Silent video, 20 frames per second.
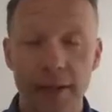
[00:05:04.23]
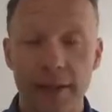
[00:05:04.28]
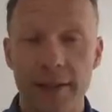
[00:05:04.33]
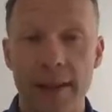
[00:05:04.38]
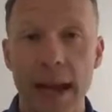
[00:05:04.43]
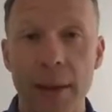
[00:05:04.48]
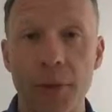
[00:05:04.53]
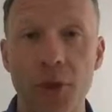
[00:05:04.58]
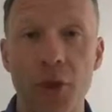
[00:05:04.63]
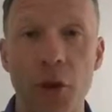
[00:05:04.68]

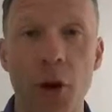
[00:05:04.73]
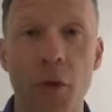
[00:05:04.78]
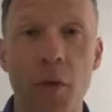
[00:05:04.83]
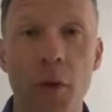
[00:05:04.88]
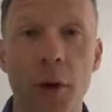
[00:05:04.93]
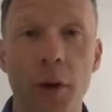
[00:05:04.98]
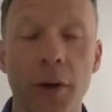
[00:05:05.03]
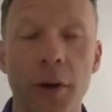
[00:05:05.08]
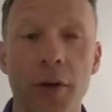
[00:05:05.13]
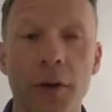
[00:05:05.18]
snapshot of
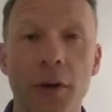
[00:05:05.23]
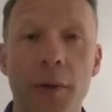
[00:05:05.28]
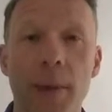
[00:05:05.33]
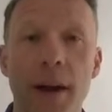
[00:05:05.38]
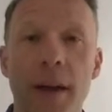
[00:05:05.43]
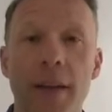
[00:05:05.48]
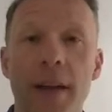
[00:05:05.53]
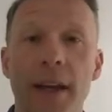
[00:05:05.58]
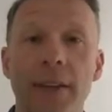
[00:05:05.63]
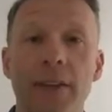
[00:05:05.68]
what I'm going to do
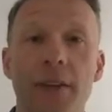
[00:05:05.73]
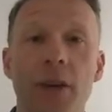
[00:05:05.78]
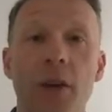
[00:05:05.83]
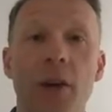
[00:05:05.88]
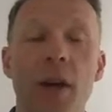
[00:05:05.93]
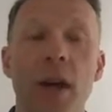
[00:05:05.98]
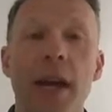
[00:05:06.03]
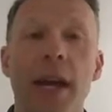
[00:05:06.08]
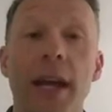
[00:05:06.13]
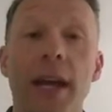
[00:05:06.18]
about that.
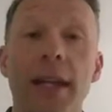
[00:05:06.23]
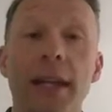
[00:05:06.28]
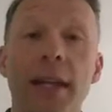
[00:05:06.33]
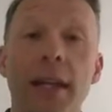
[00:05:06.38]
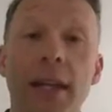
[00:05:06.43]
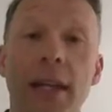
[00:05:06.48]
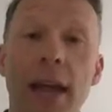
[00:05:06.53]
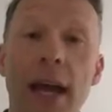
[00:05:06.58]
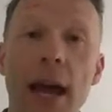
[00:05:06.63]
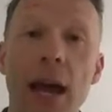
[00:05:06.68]
So
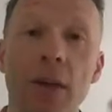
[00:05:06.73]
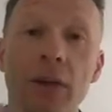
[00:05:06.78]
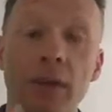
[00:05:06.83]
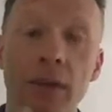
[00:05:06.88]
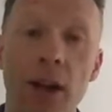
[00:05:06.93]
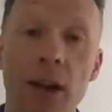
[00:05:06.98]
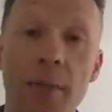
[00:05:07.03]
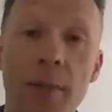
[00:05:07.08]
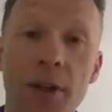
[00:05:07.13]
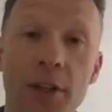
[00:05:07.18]
in
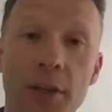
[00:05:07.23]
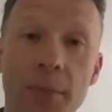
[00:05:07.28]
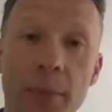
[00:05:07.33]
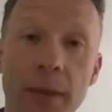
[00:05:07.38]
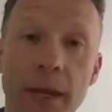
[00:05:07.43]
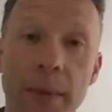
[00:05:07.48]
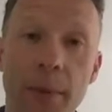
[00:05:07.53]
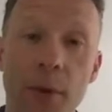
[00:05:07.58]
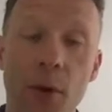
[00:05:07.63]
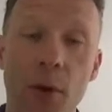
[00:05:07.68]
Alzheimer's,
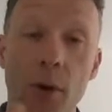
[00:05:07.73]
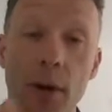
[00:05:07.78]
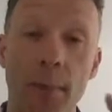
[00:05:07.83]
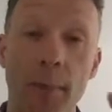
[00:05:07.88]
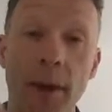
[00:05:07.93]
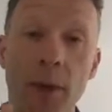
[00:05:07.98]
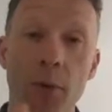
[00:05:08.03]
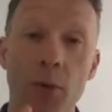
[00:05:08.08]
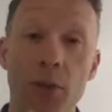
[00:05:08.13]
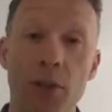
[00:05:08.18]
people
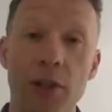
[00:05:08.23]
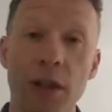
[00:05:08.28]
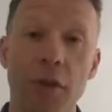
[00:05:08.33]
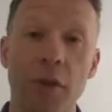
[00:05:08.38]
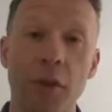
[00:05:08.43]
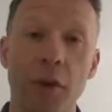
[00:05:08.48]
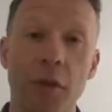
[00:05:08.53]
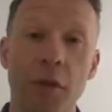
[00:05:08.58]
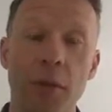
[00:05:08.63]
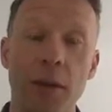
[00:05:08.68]
who are
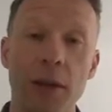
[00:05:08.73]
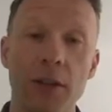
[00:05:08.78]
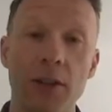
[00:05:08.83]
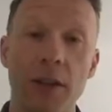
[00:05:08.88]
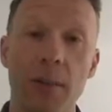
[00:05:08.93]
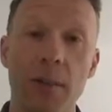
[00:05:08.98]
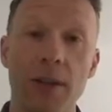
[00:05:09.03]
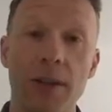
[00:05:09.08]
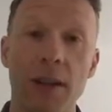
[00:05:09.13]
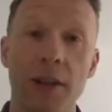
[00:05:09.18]
suffering from
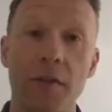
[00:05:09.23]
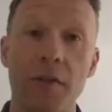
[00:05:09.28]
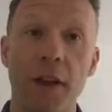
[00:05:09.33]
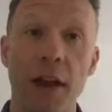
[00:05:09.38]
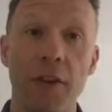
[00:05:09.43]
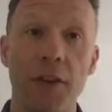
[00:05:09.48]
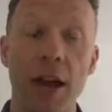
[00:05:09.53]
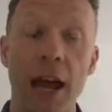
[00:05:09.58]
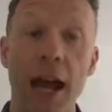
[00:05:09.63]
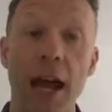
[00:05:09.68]
Alzheimer's, they
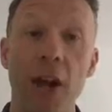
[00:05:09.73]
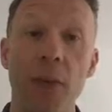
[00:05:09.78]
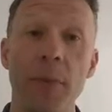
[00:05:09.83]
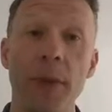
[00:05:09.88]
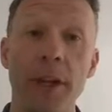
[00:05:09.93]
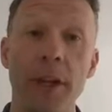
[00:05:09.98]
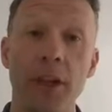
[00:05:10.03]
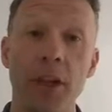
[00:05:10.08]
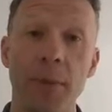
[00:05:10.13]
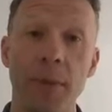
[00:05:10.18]
found that
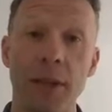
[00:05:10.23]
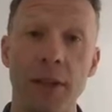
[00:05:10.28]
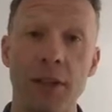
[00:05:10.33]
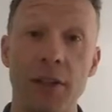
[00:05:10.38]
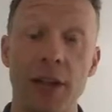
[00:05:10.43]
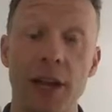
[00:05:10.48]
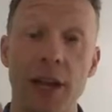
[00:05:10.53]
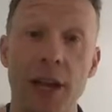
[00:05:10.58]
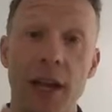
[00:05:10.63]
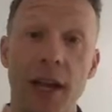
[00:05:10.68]
aluminium
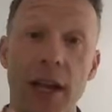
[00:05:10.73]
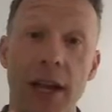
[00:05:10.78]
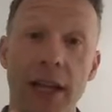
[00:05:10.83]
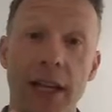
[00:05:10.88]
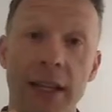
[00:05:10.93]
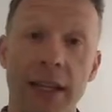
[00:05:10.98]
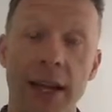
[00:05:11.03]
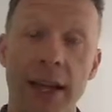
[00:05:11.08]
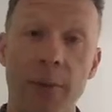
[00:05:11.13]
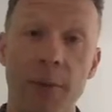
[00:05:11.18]
is
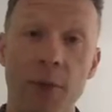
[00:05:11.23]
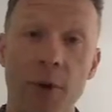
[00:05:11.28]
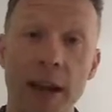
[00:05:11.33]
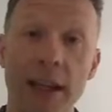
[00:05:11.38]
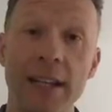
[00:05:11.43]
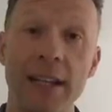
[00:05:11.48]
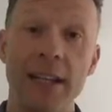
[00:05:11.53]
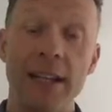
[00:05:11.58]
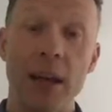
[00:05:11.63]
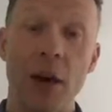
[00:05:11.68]
in their
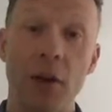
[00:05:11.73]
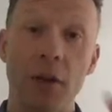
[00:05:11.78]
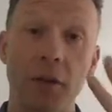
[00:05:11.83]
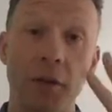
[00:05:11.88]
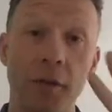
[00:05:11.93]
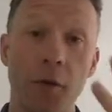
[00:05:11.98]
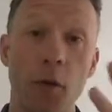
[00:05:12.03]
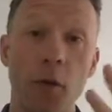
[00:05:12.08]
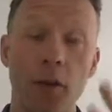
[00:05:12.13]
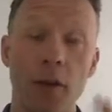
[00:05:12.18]
brain cells
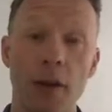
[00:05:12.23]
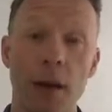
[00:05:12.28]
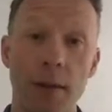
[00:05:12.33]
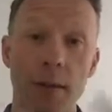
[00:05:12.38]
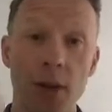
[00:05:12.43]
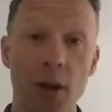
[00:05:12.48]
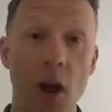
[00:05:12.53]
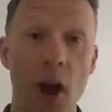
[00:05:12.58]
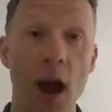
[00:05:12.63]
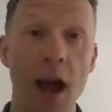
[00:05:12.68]
4
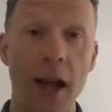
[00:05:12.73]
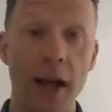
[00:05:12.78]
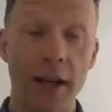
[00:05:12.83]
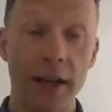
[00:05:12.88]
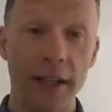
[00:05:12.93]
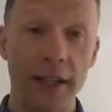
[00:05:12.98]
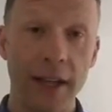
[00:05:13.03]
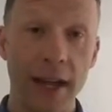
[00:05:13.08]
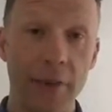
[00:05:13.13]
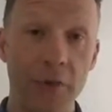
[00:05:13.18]
times higher
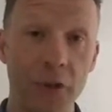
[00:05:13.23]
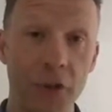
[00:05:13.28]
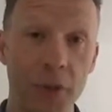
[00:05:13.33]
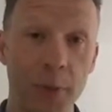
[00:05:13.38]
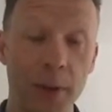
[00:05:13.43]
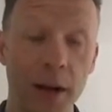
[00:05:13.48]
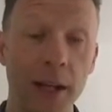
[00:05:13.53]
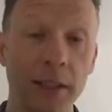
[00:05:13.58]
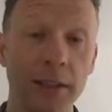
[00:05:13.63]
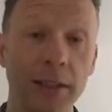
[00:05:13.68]
than the
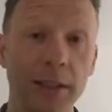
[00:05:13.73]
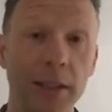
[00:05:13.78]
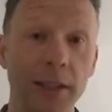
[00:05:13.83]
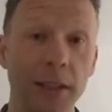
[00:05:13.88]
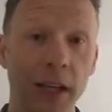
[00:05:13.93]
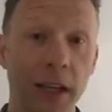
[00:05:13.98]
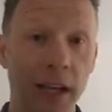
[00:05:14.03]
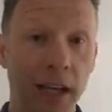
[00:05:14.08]
average person.